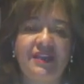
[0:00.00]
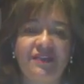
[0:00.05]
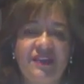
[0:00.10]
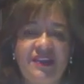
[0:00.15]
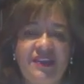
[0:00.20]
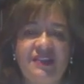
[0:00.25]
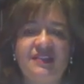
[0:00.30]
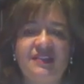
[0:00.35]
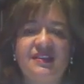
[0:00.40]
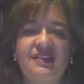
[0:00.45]

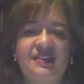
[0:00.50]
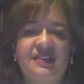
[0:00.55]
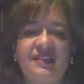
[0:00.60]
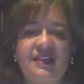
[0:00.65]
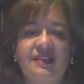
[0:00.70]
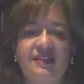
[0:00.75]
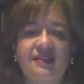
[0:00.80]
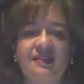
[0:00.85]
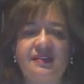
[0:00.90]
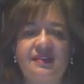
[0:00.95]
This is
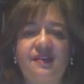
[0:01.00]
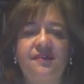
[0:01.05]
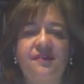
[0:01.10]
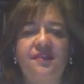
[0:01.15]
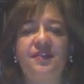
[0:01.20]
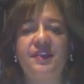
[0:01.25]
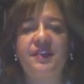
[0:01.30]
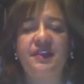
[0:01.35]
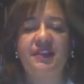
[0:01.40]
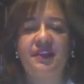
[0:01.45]

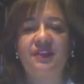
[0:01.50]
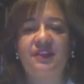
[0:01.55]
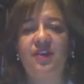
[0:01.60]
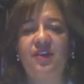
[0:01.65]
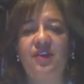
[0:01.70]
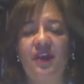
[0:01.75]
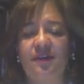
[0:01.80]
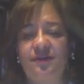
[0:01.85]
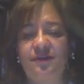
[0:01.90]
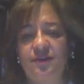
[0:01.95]
something that you
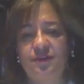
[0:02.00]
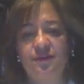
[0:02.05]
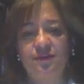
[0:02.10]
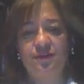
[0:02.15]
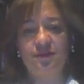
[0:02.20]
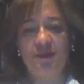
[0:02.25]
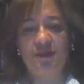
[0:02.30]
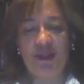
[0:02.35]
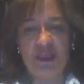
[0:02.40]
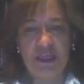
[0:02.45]
have to
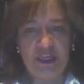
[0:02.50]
do